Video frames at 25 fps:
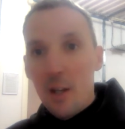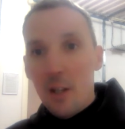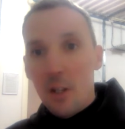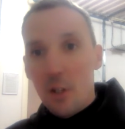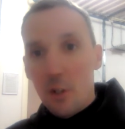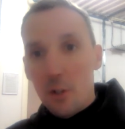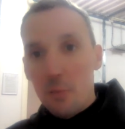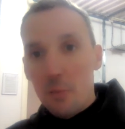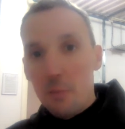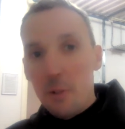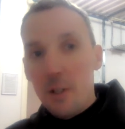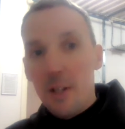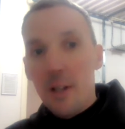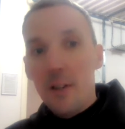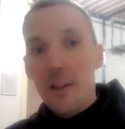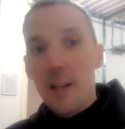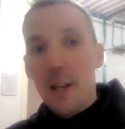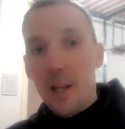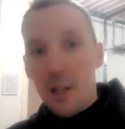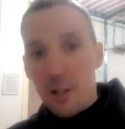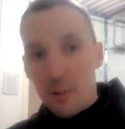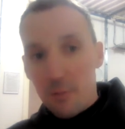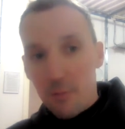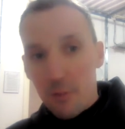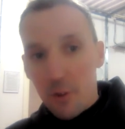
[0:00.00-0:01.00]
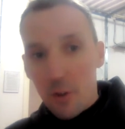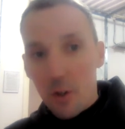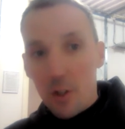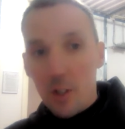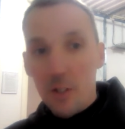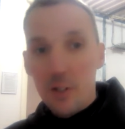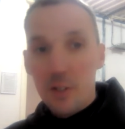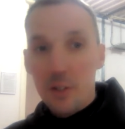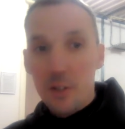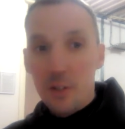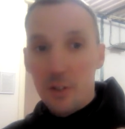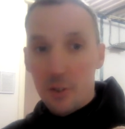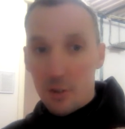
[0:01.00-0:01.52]
Could be that they're converting
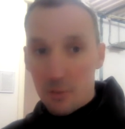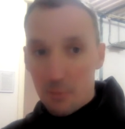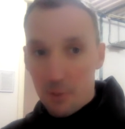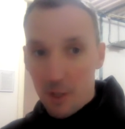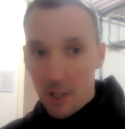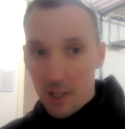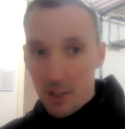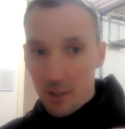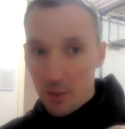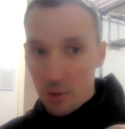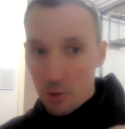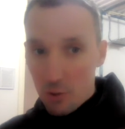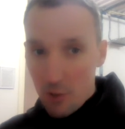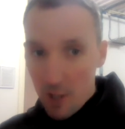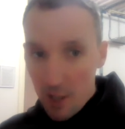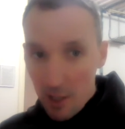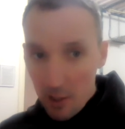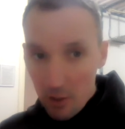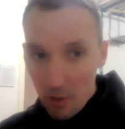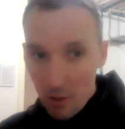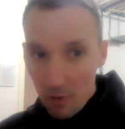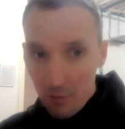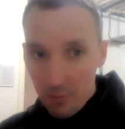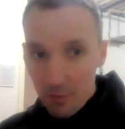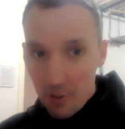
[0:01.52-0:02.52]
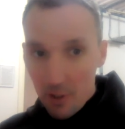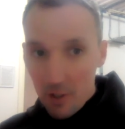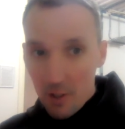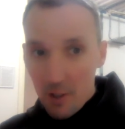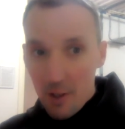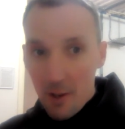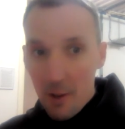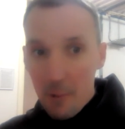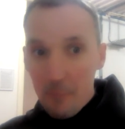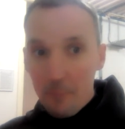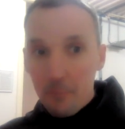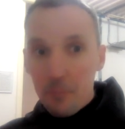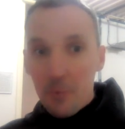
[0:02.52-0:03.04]
to some kind of trial offer.
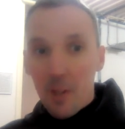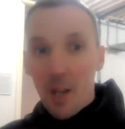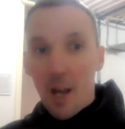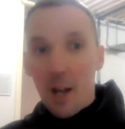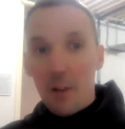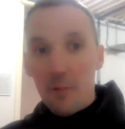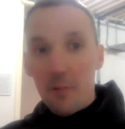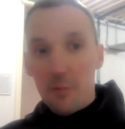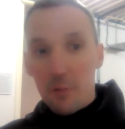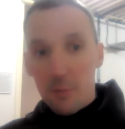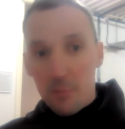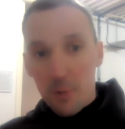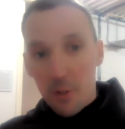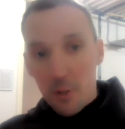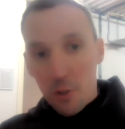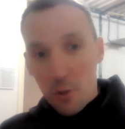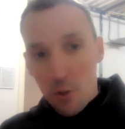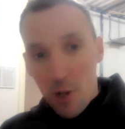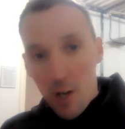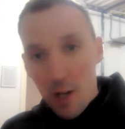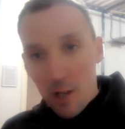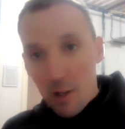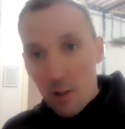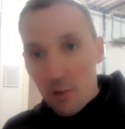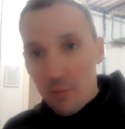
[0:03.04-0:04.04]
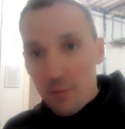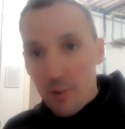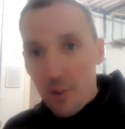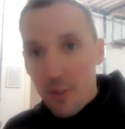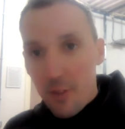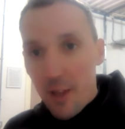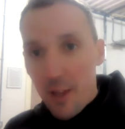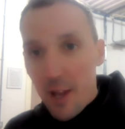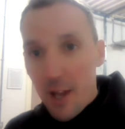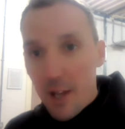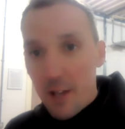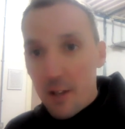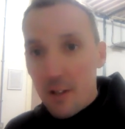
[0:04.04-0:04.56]
And from the trial offer,
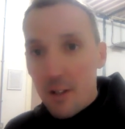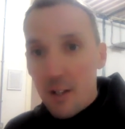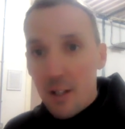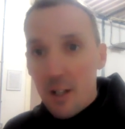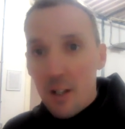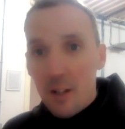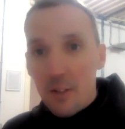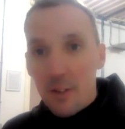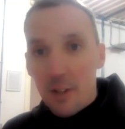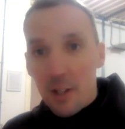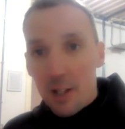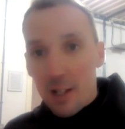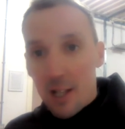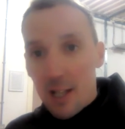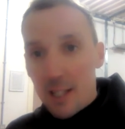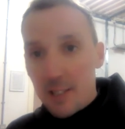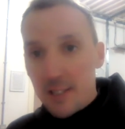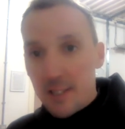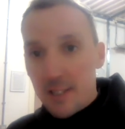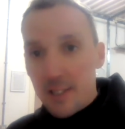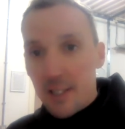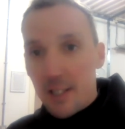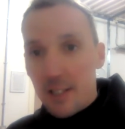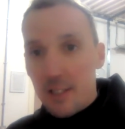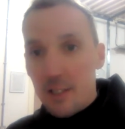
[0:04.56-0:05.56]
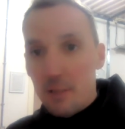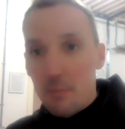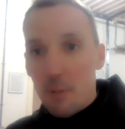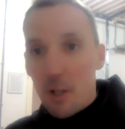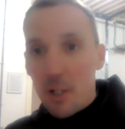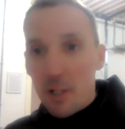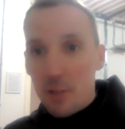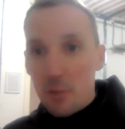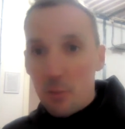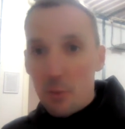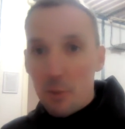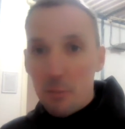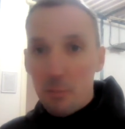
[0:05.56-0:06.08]
then the last thing to
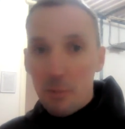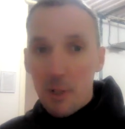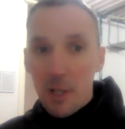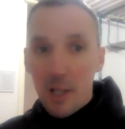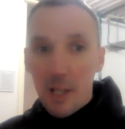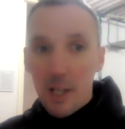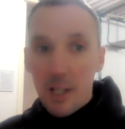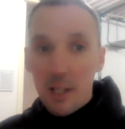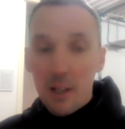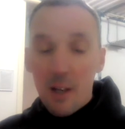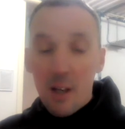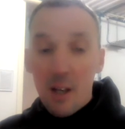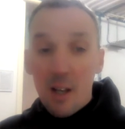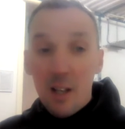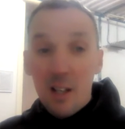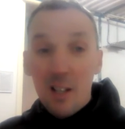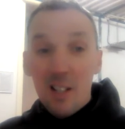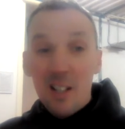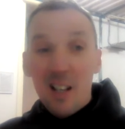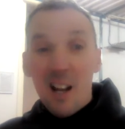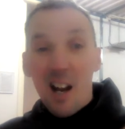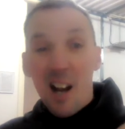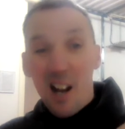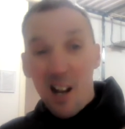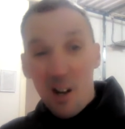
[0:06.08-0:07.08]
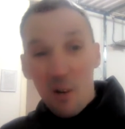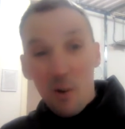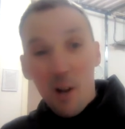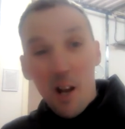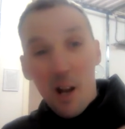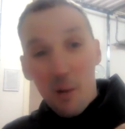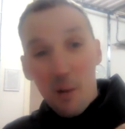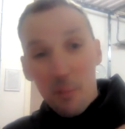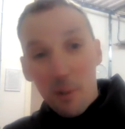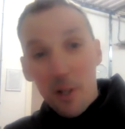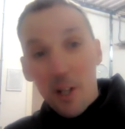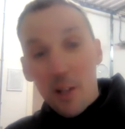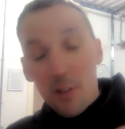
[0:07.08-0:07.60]
measure would be
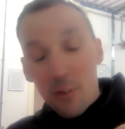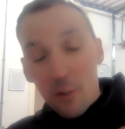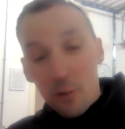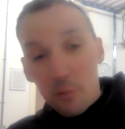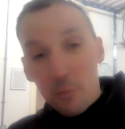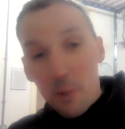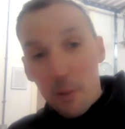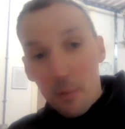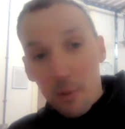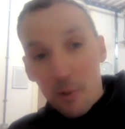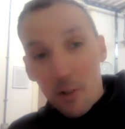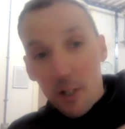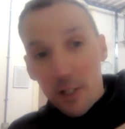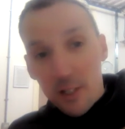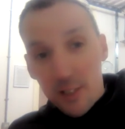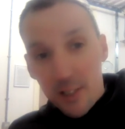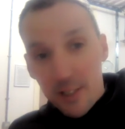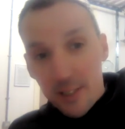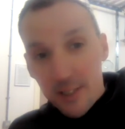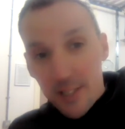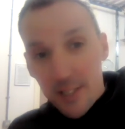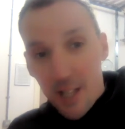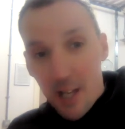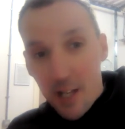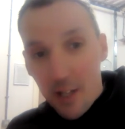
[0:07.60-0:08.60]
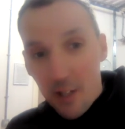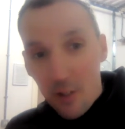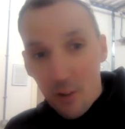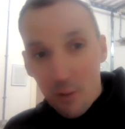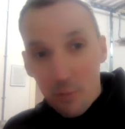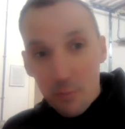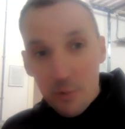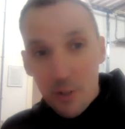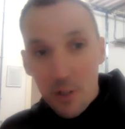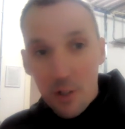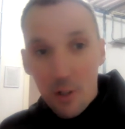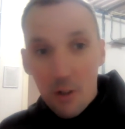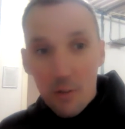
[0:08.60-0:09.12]
how many of those people are actually signing up
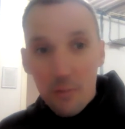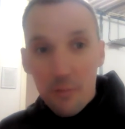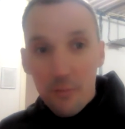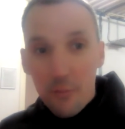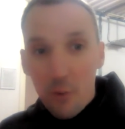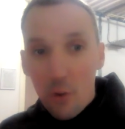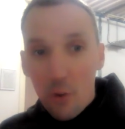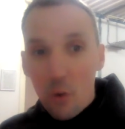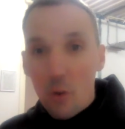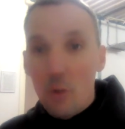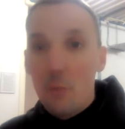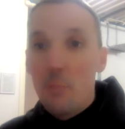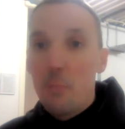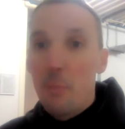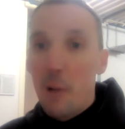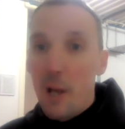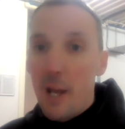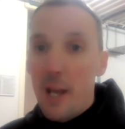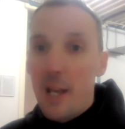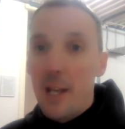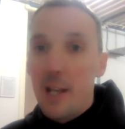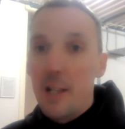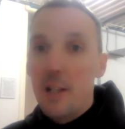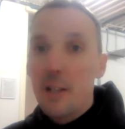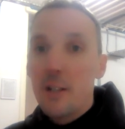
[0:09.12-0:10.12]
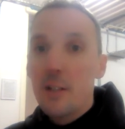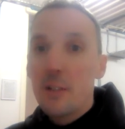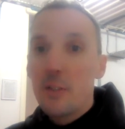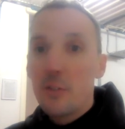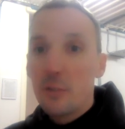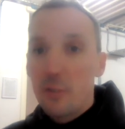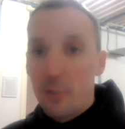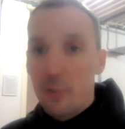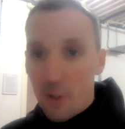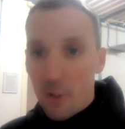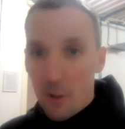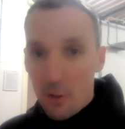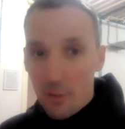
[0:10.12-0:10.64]
to your full paid
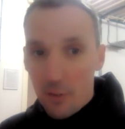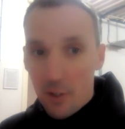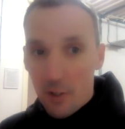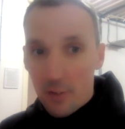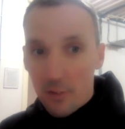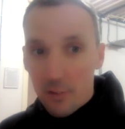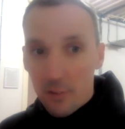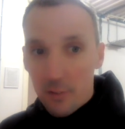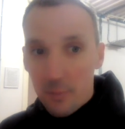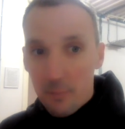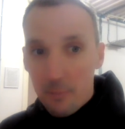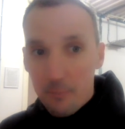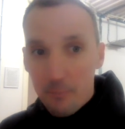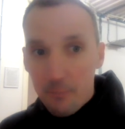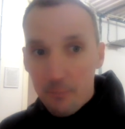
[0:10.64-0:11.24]
service.